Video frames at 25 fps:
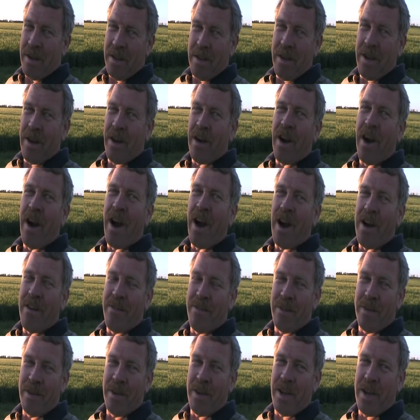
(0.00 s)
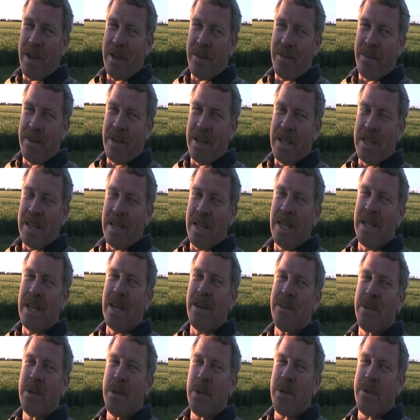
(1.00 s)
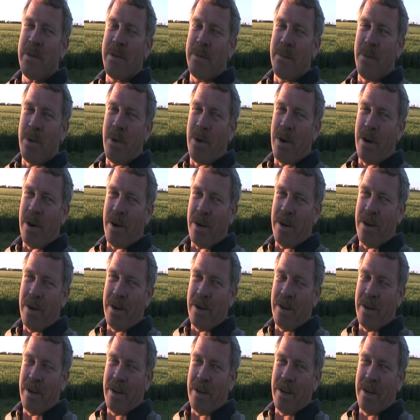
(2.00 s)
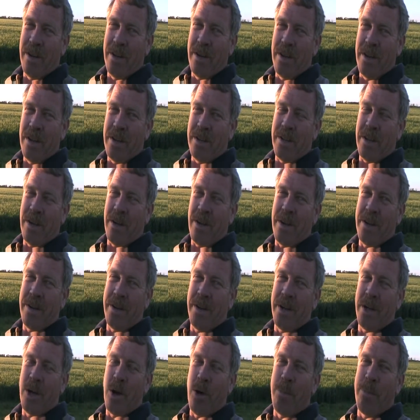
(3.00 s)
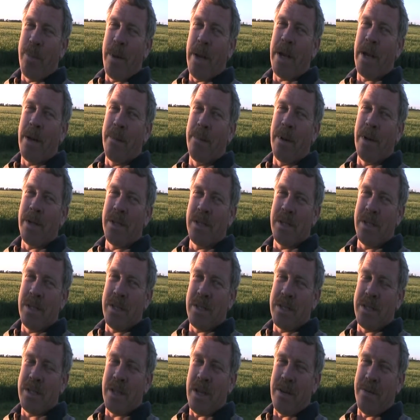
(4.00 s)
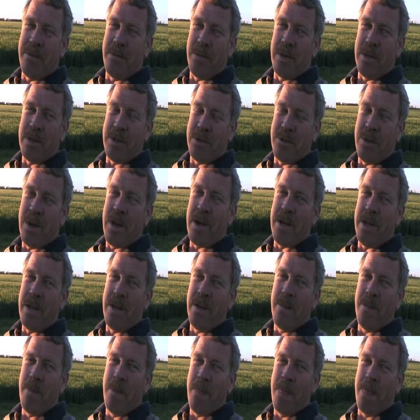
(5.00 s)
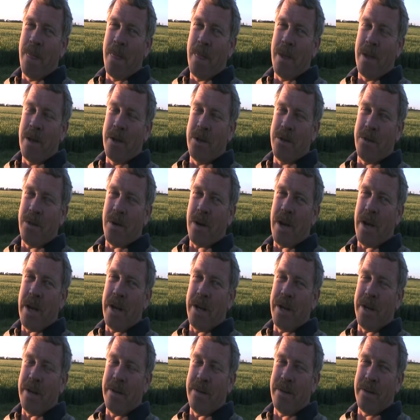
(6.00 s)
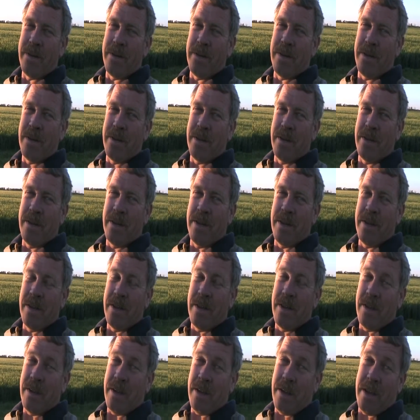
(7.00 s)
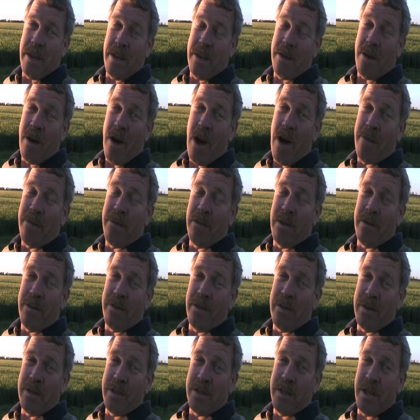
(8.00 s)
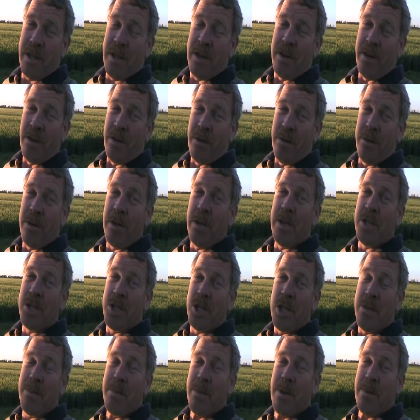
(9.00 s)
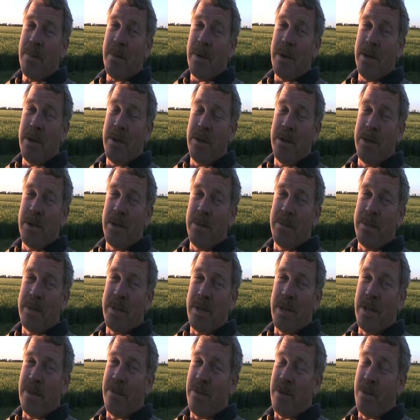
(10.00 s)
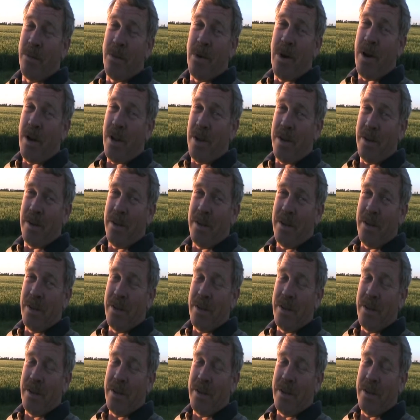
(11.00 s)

They are high for life. They love you even more. Now I'm going to go pick a bunch of this stuff when it's ready, dry it out, and offer it for sale. Really cheap on my YouTube site if you want it.